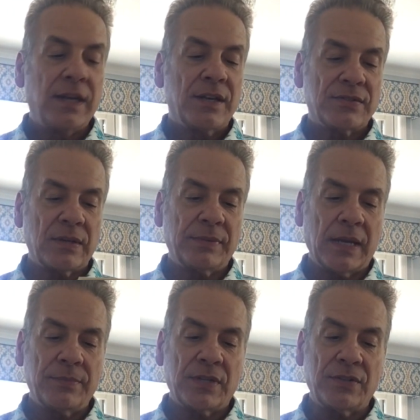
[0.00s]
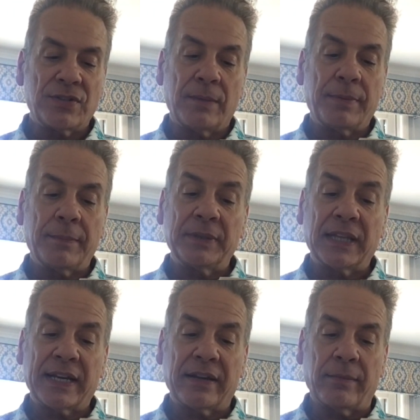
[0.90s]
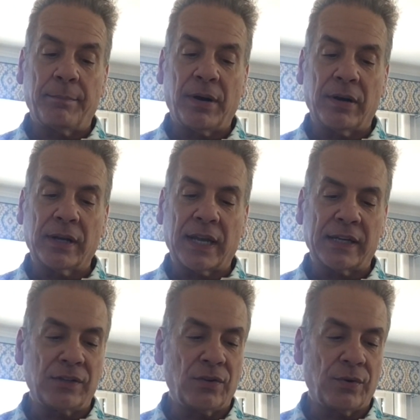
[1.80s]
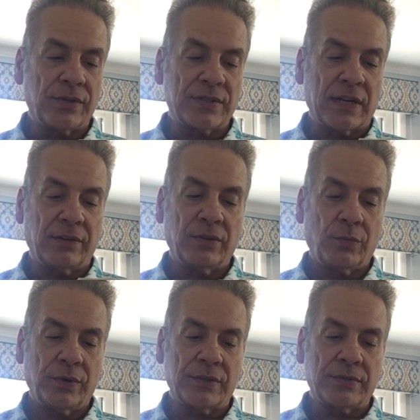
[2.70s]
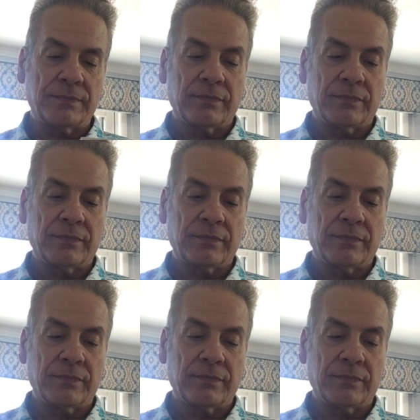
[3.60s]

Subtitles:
Sometimes he'd jump up and let out a bark at a noise down in the woods,